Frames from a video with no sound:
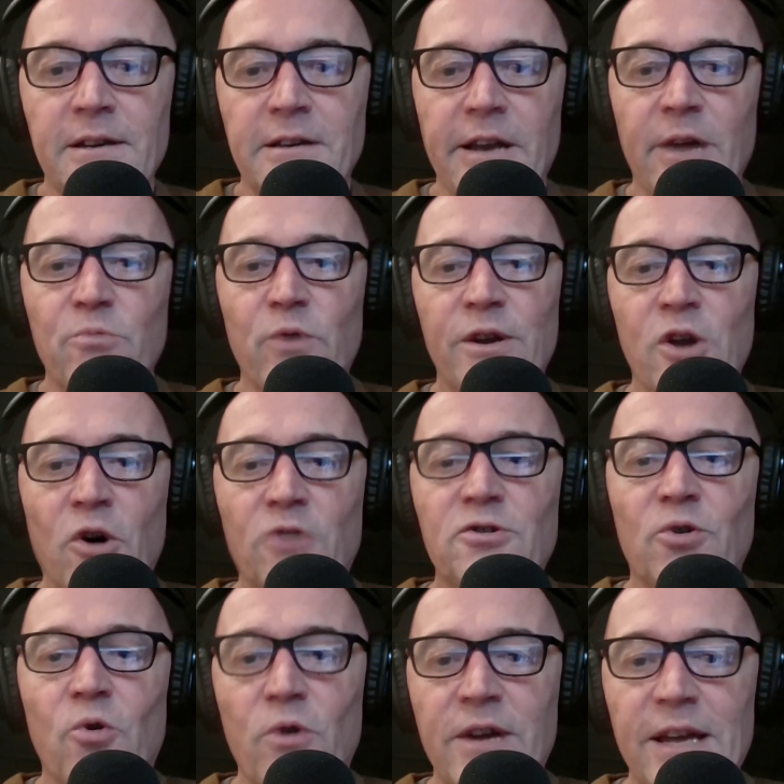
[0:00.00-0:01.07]
We're not
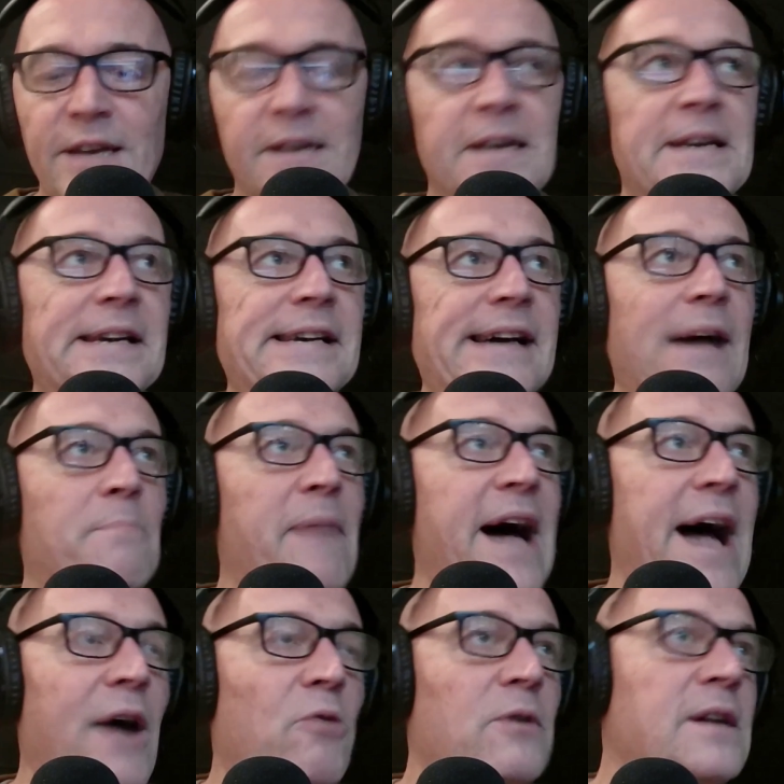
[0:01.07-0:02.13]
talking
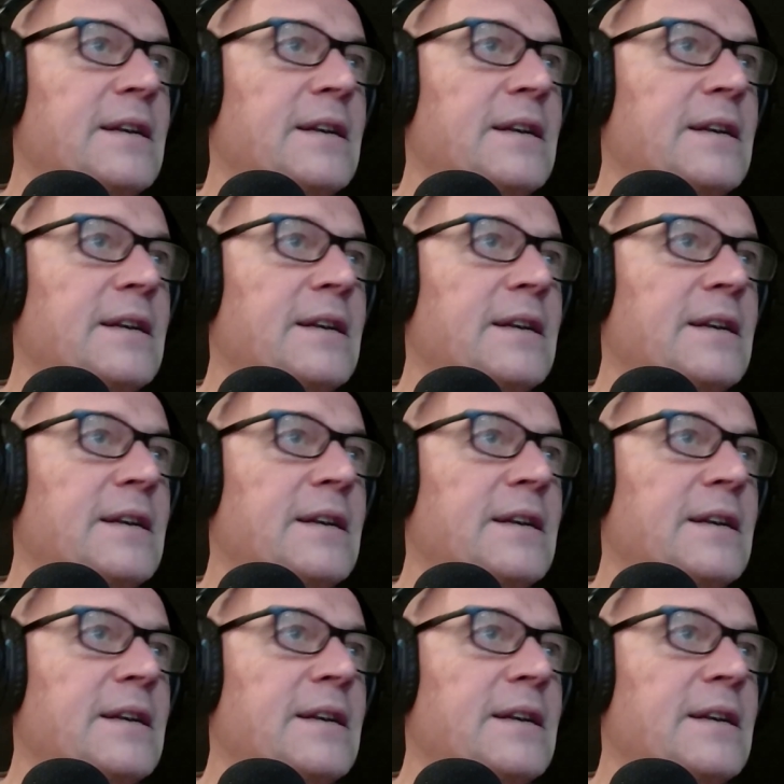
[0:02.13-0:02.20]
about